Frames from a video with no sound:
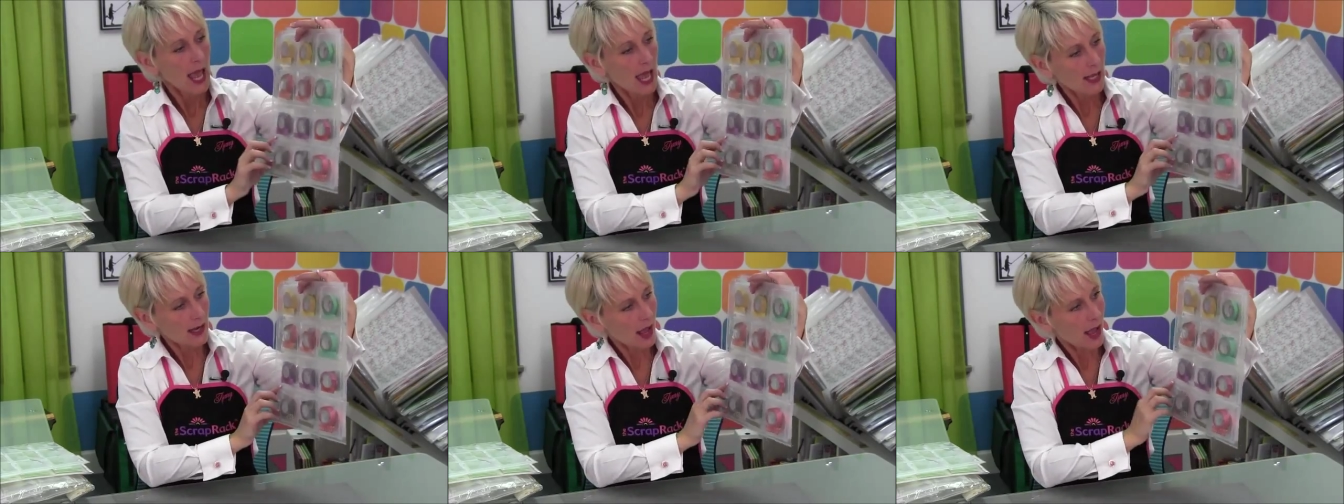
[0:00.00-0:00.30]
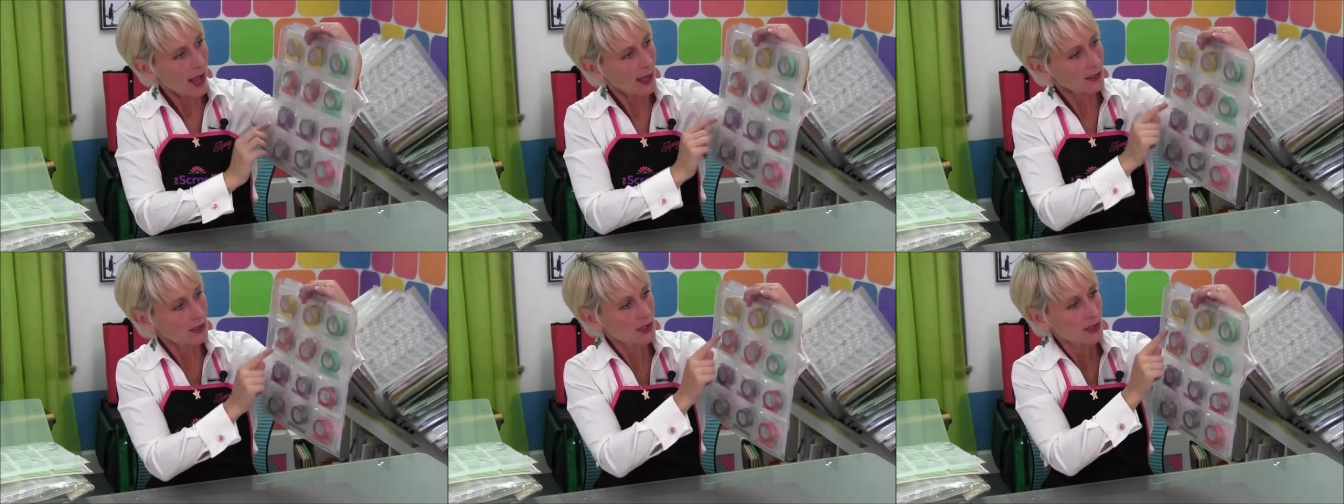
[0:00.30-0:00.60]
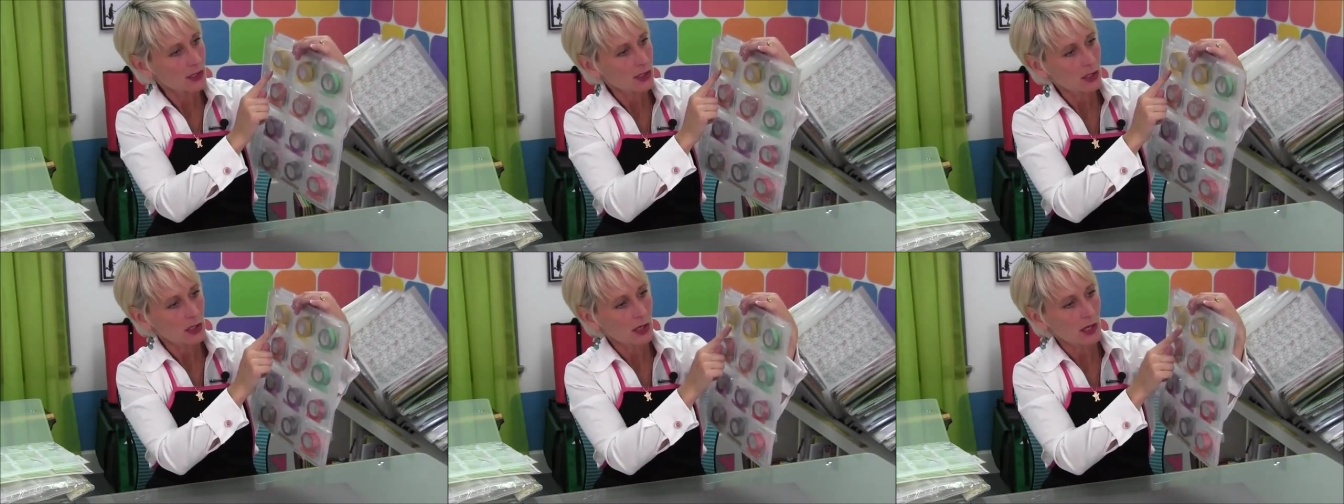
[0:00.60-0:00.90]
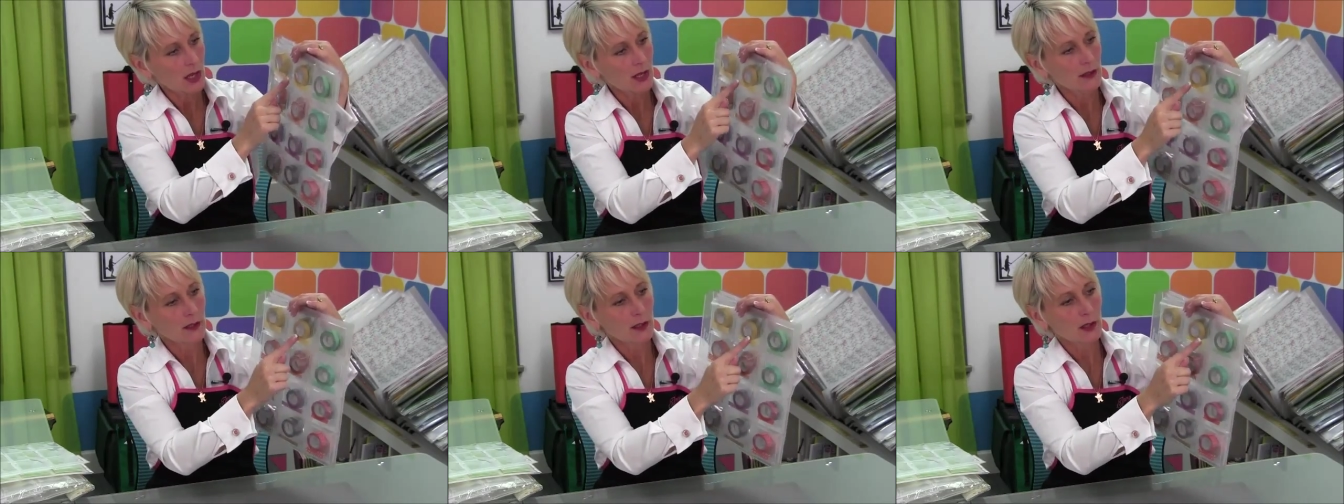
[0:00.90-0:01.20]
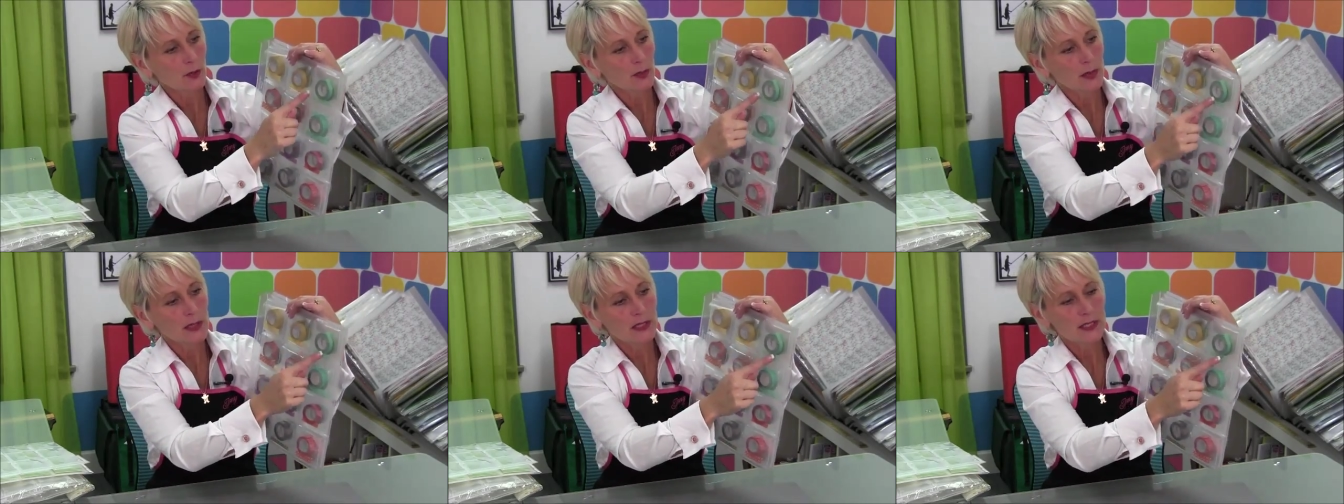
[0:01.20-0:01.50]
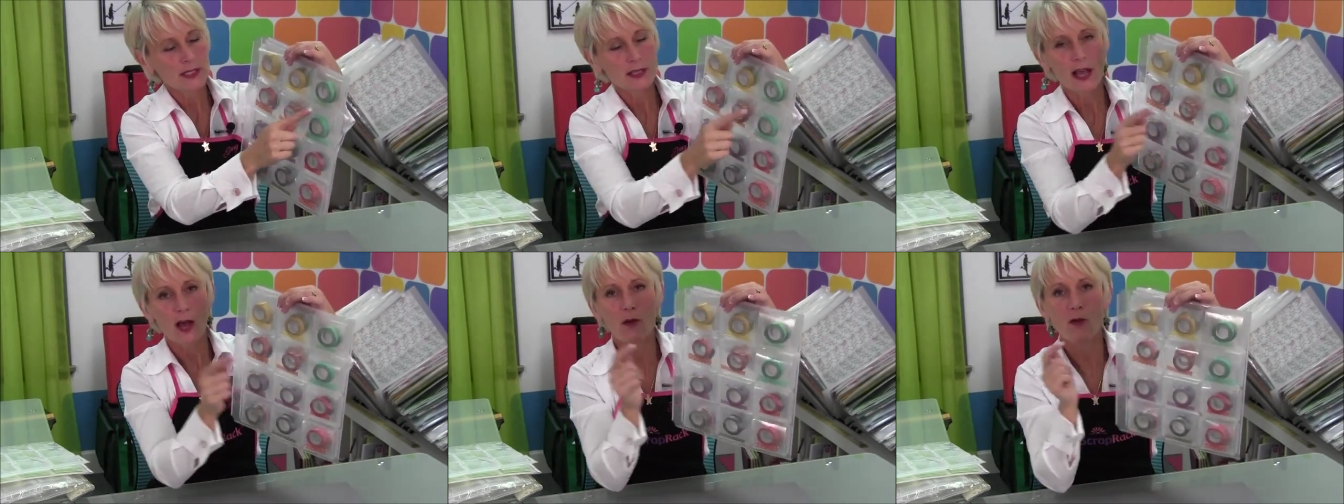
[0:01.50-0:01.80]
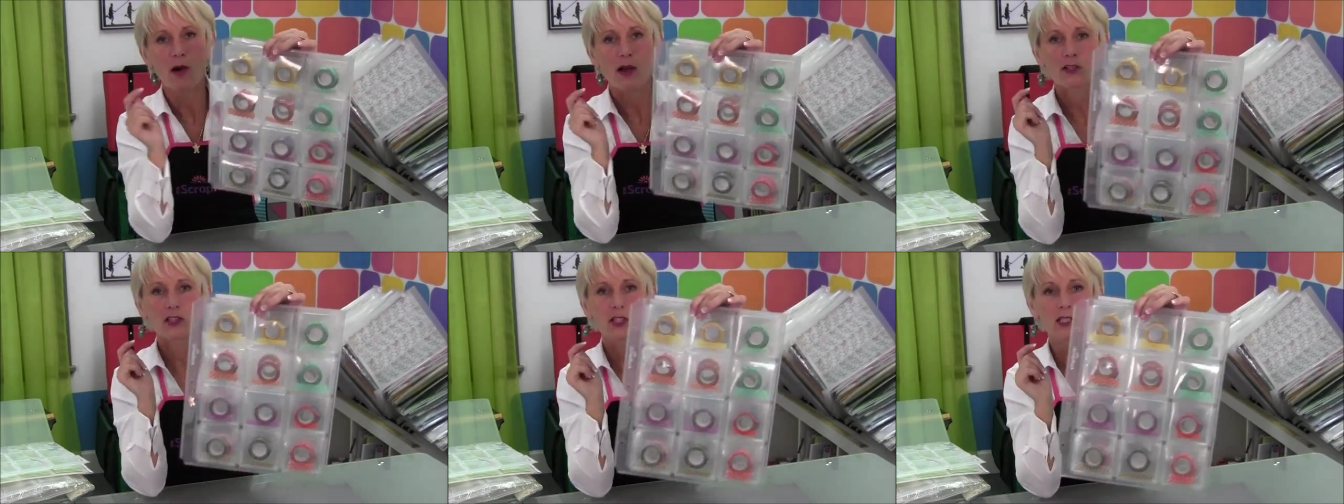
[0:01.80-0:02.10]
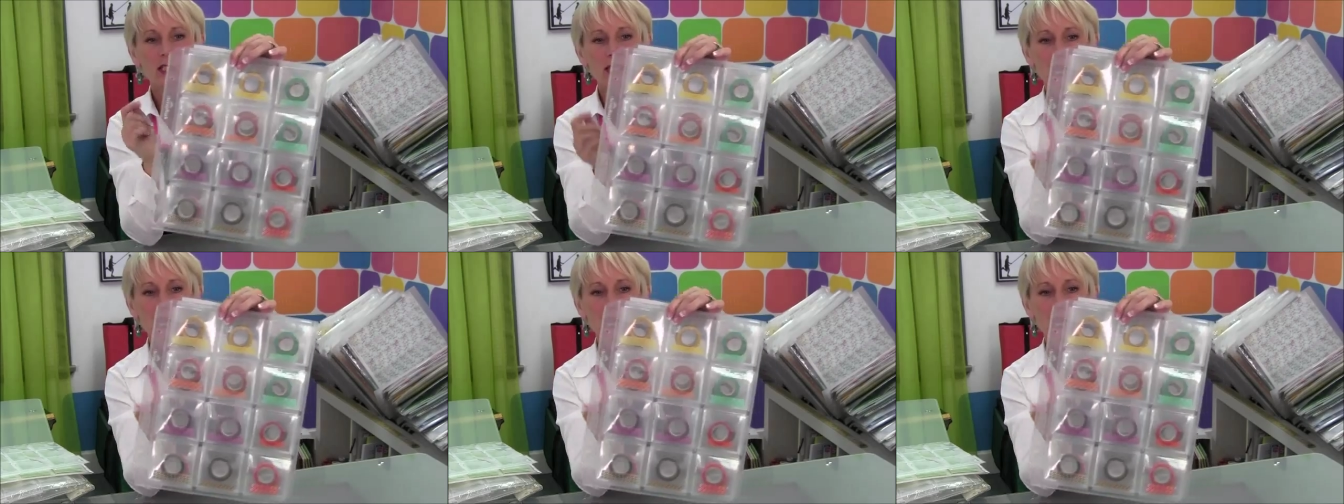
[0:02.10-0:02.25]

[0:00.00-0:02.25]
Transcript: And I just took a little piece of that washi